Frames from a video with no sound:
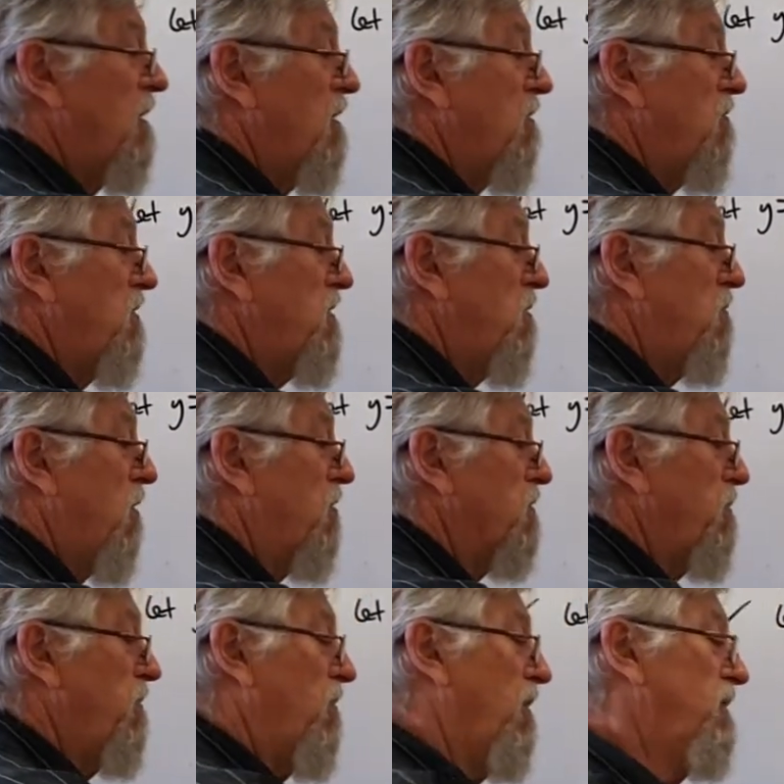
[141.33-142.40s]
When you
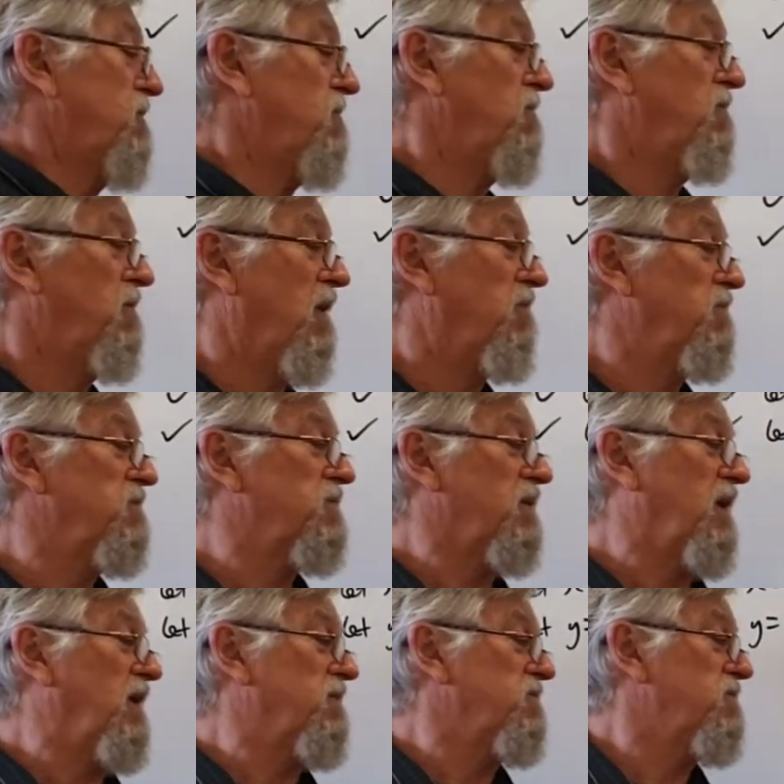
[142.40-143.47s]
multiply two numbers to
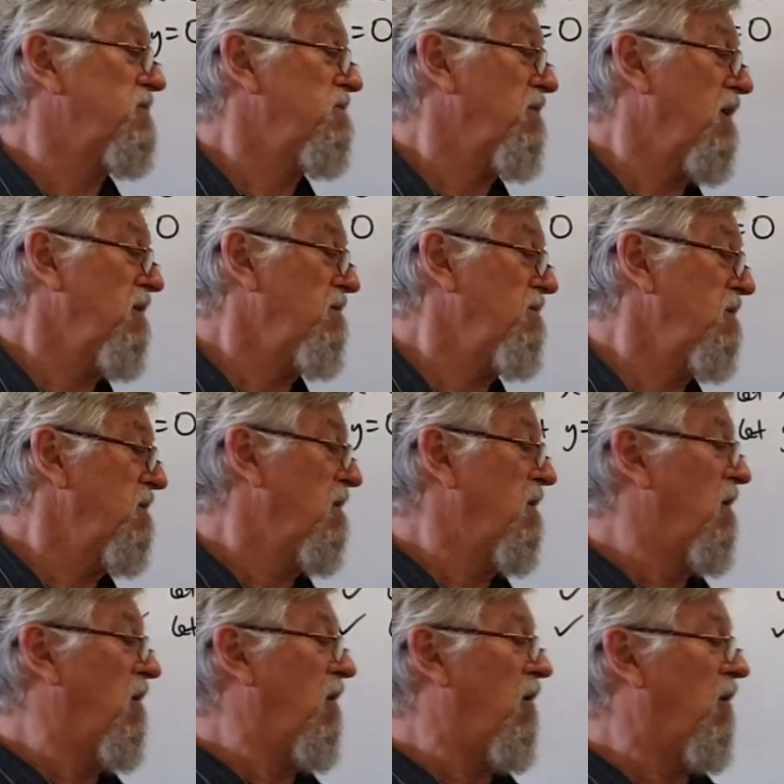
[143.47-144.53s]
get zero,
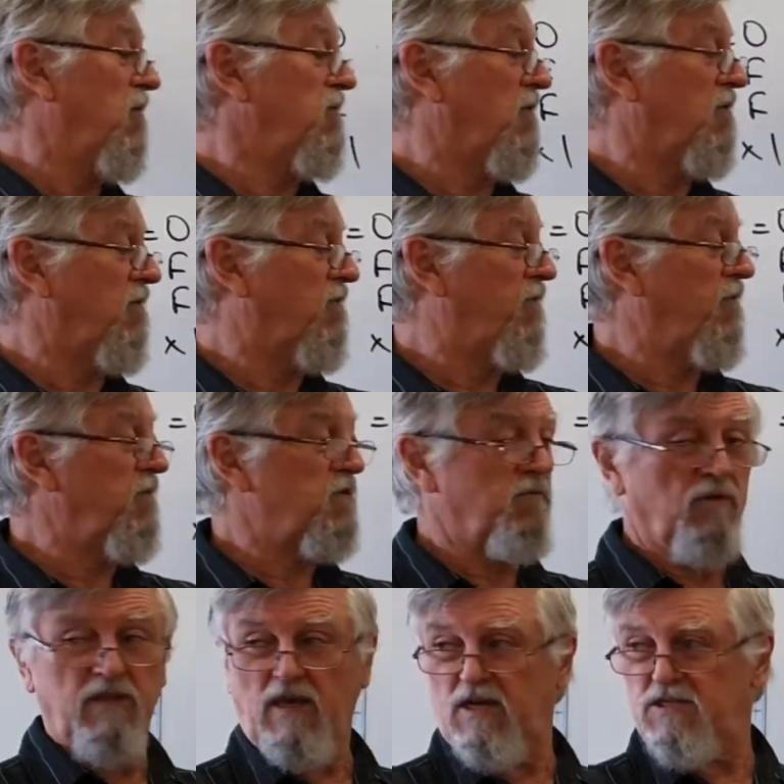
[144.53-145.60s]
either the first
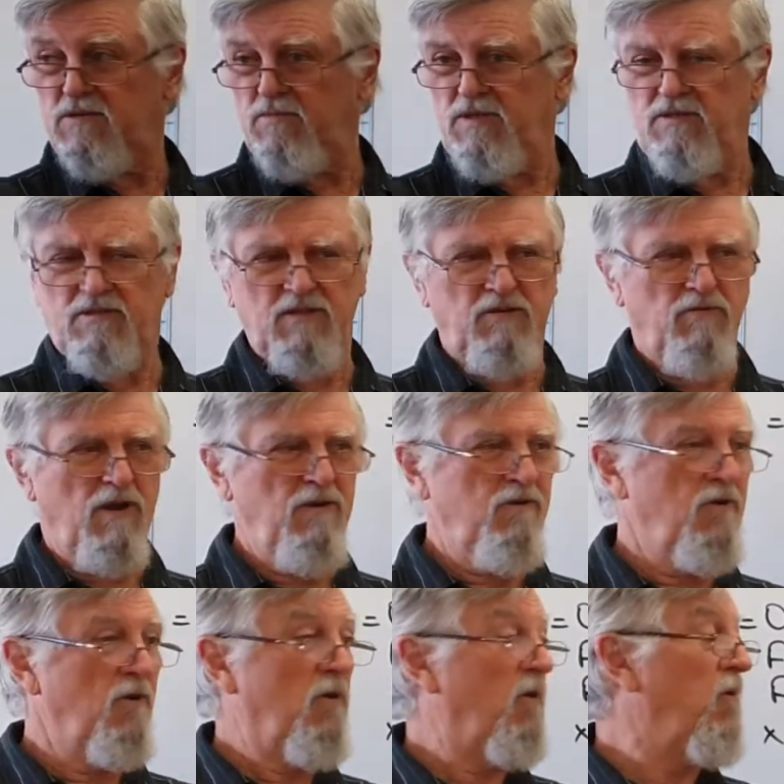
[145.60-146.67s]
one has to be zero
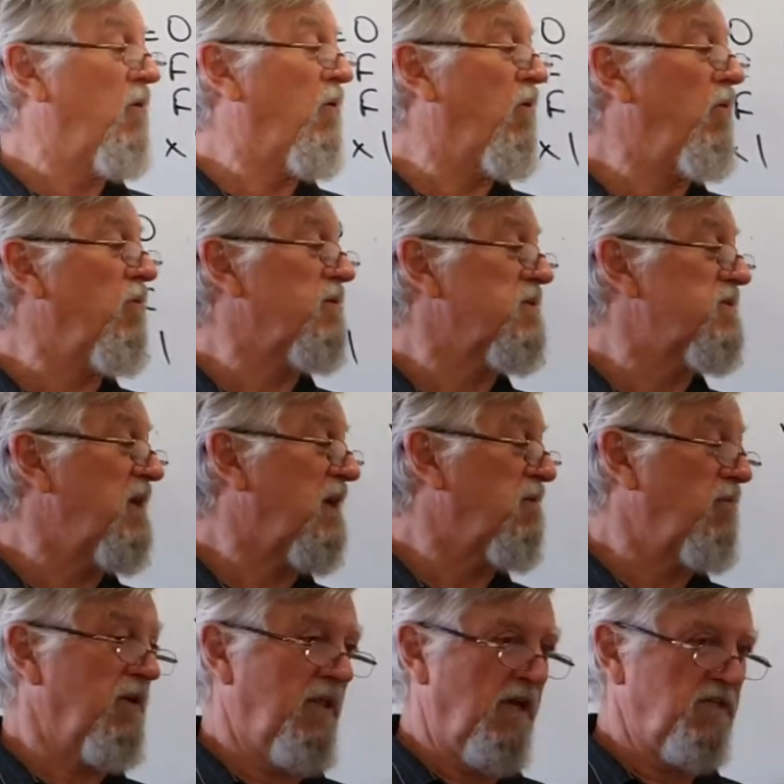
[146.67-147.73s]
or the second
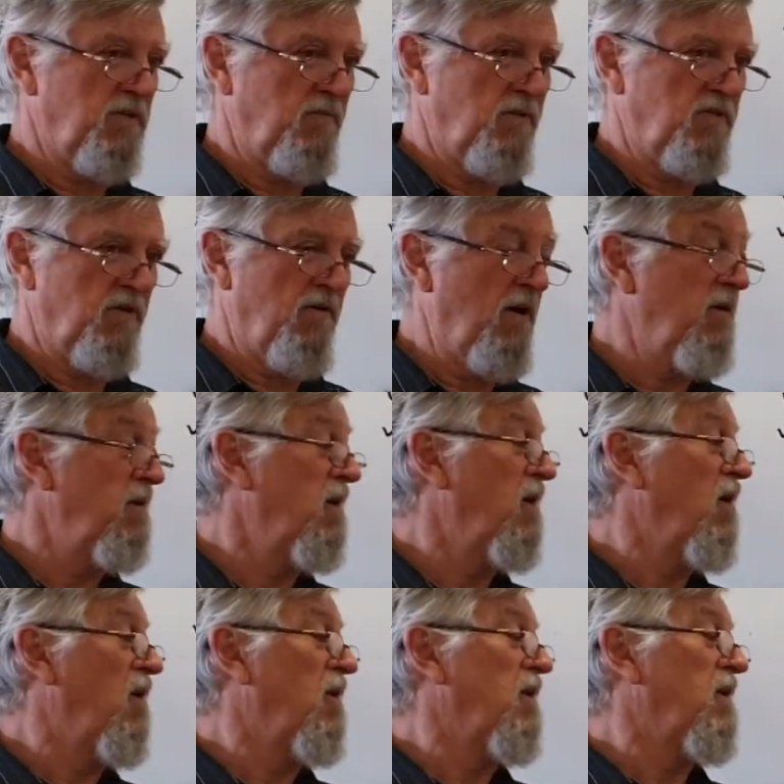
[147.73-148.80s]
one has to be zero
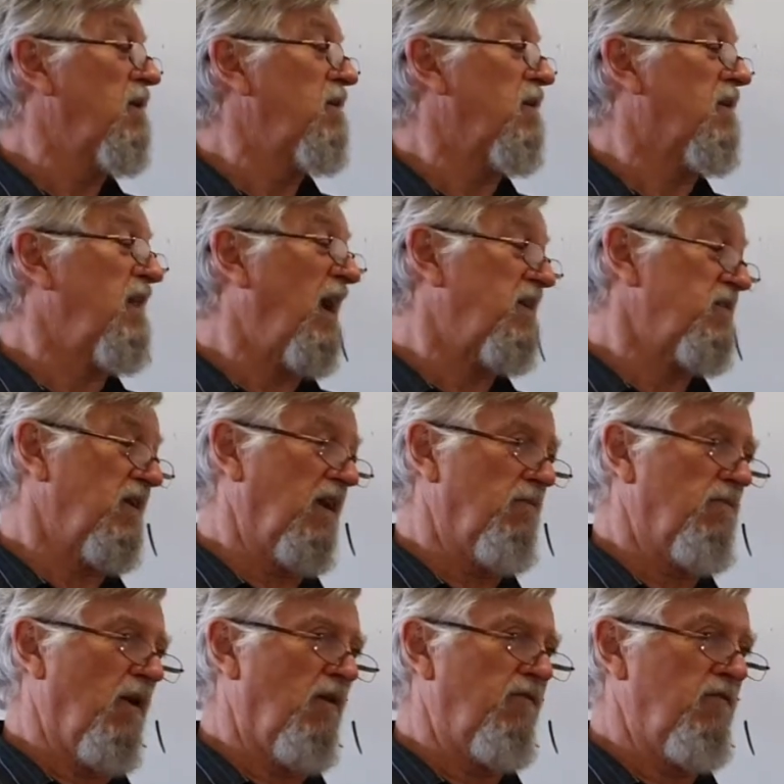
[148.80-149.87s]
you can actually get
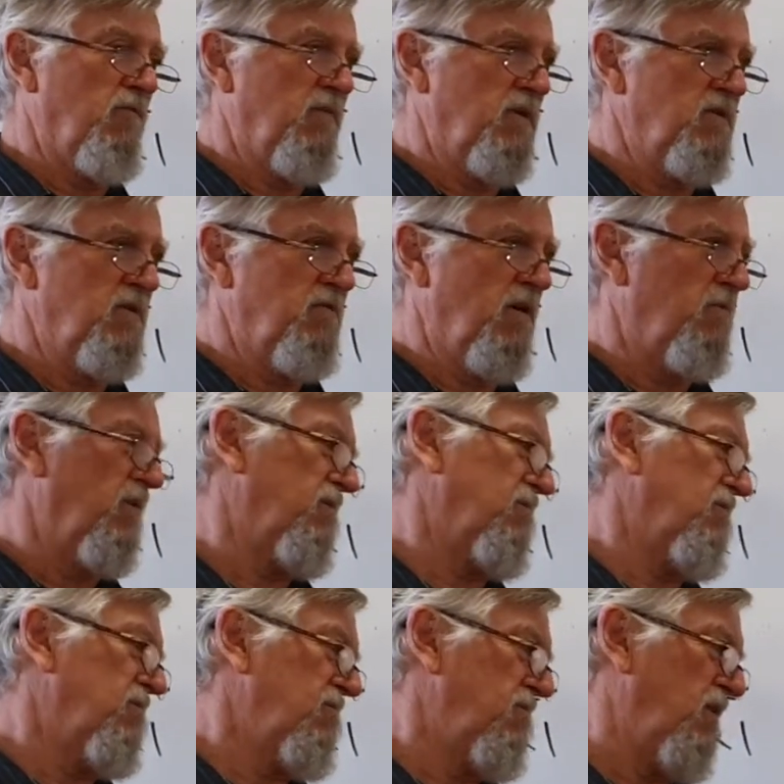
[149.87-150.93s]
both of them to zero.
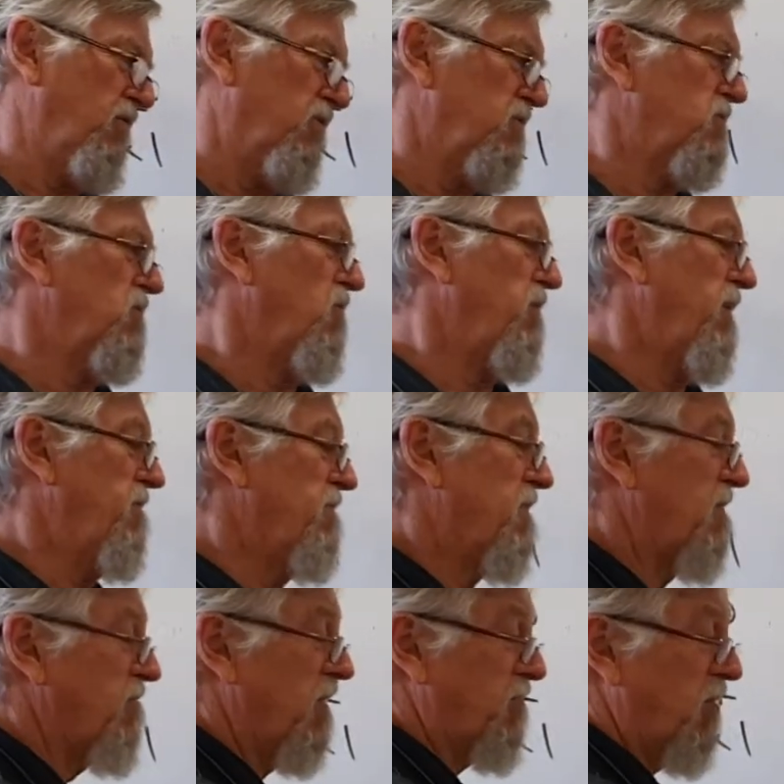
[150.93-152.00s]
Different story
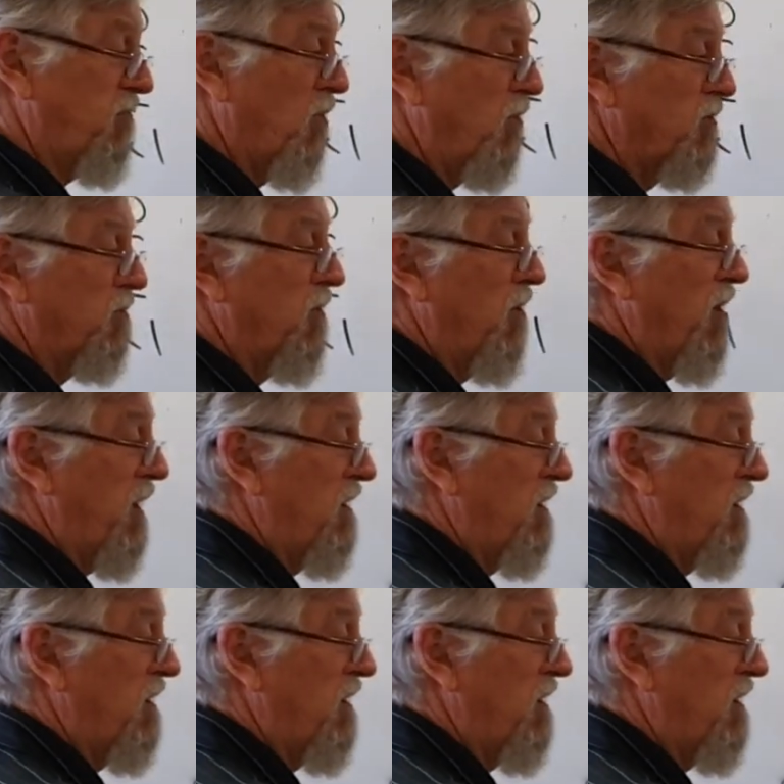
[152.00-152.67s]
when we're multiplying.